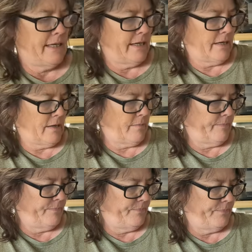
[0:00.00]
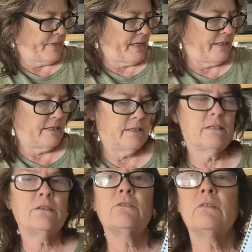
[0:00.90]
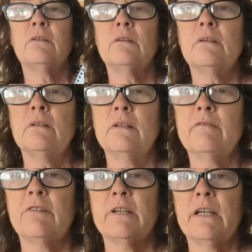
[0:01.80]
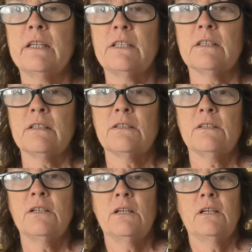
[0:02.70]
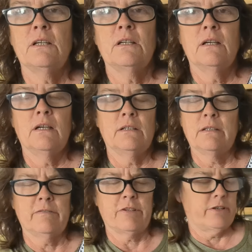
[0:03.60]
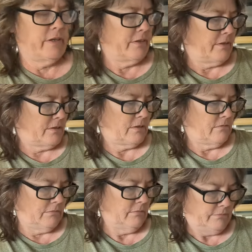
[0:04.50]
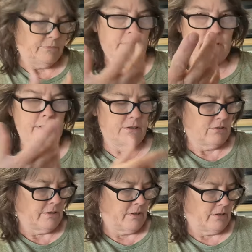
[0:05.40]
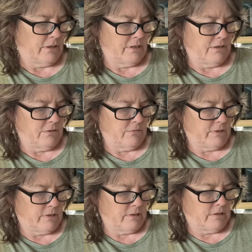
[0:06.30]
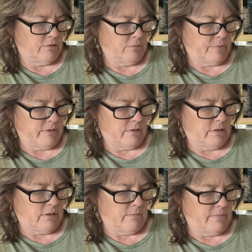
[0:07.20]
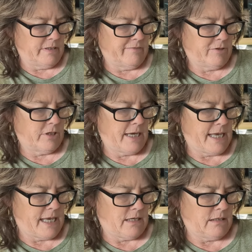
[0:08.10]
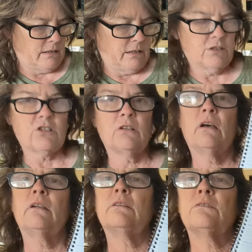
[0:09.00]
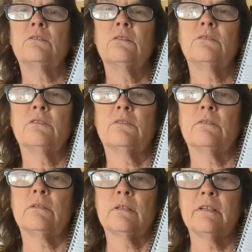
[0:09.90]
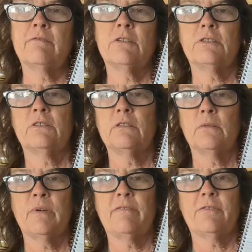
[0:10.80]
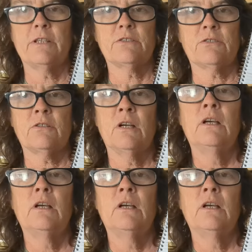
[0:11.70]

Um, and I didn't do the liver and onions. At uh, liver and onions well, I usually cook onions with it too, but um, liver and enchiladas. So the, the liver is still in my freezer.